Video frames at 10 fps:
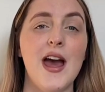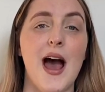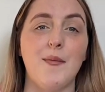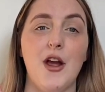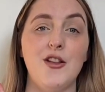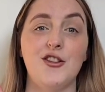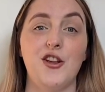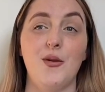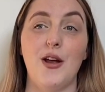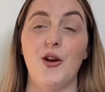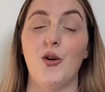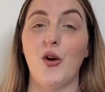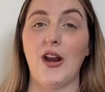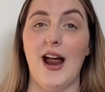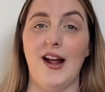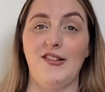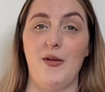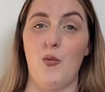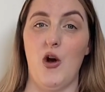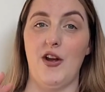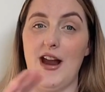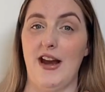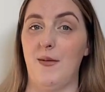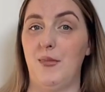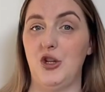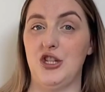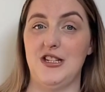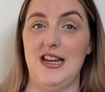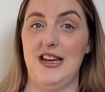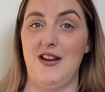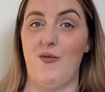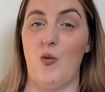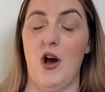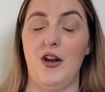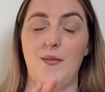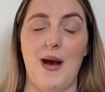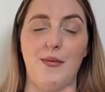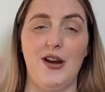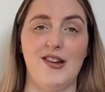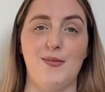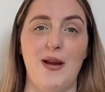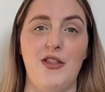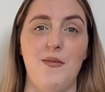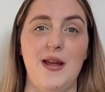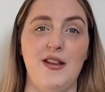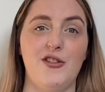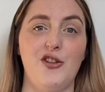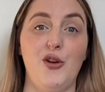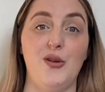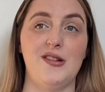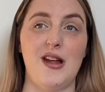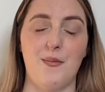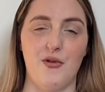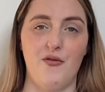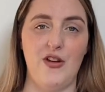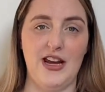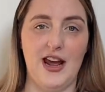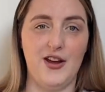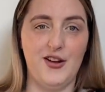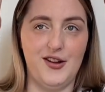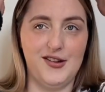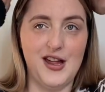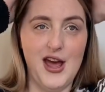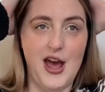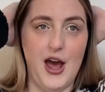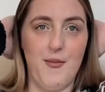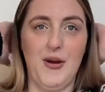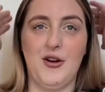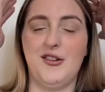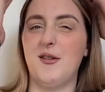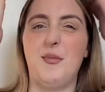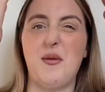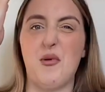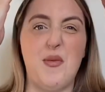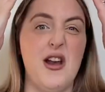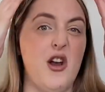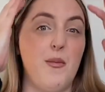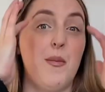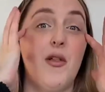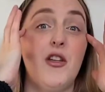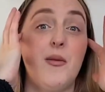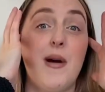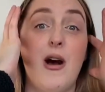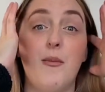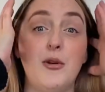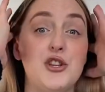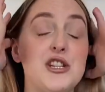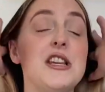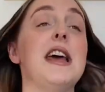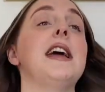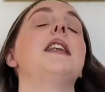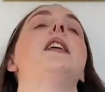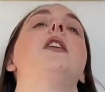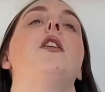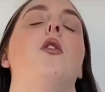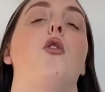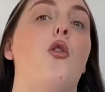I'm going to do an organising one and a budgeting one, but I'm going to split them into two separate videos because some people might not be bothered about budgeting or